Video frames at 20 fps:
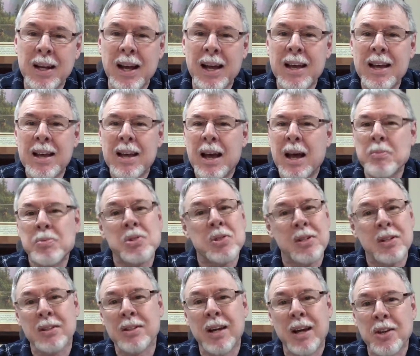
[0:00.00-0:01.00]
I, I'm
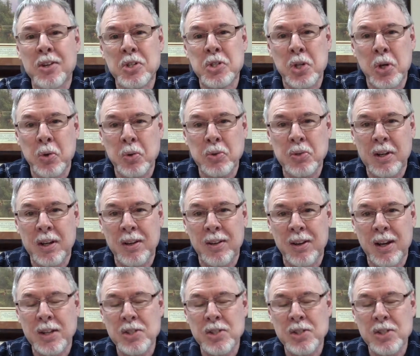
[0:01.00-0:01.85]
still not a joke teller.